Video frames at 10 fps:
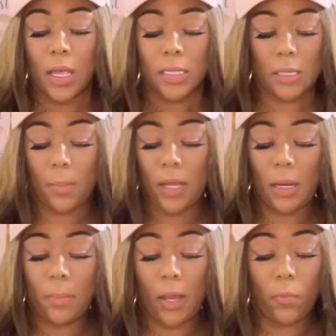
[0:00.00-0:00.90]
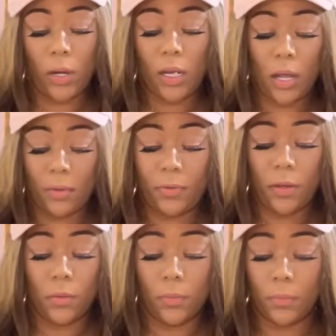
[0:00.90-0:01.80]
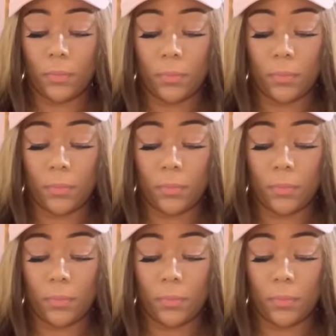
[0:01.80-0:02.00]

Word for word: Somebody may want to cuff you.